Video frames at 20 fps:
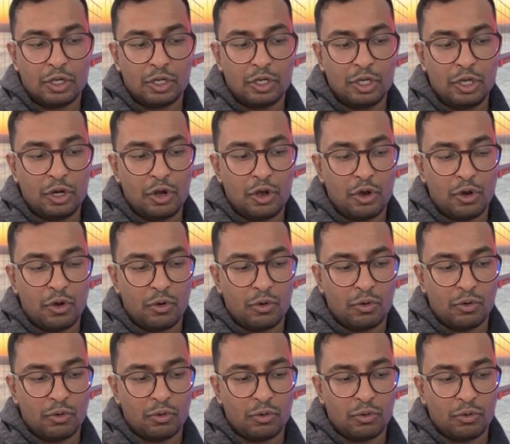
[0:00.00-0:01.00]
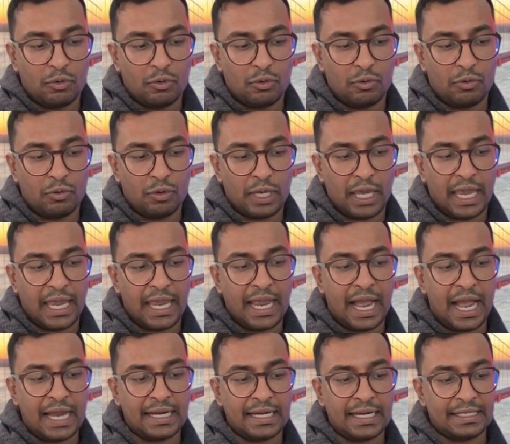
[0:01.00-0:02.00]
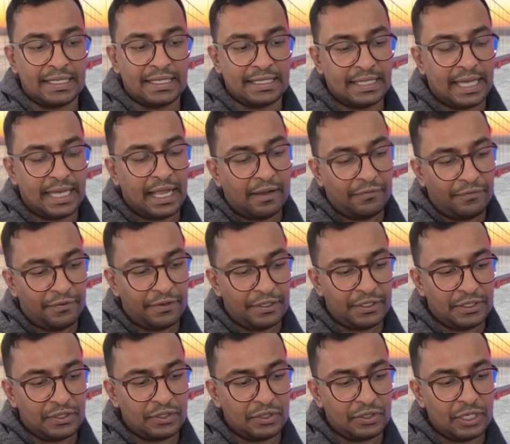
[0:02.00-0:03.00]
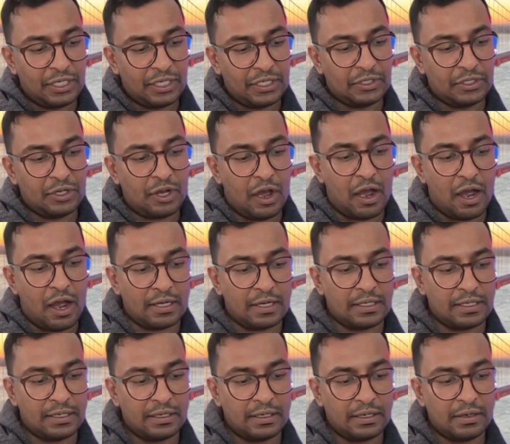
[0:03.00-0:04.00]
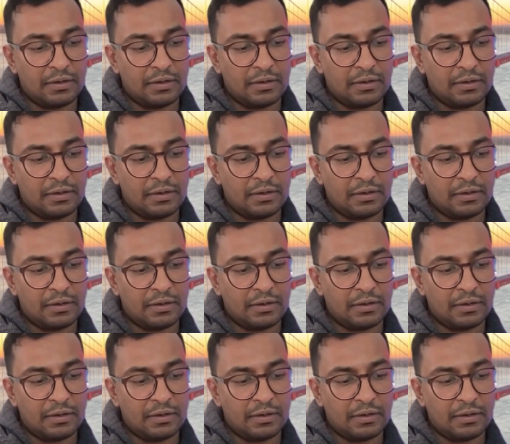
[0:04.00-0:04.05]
you know, AI in itself is not,